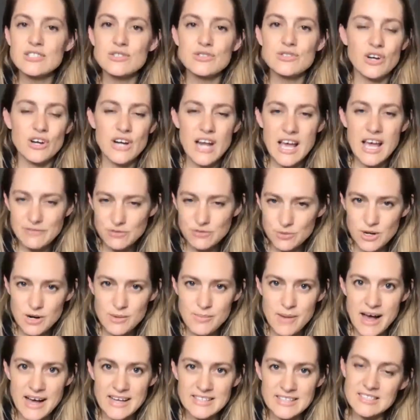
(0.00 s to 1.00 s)
you don't have to wear a
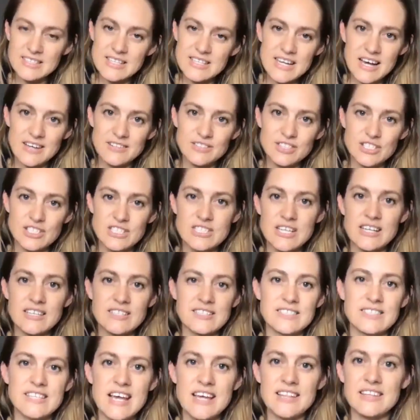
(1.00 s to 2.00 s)
mask. Now, just
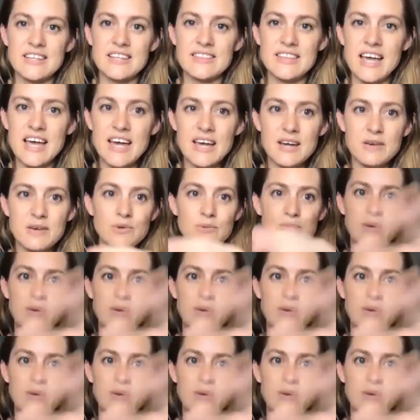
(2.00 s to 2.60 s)
understand that would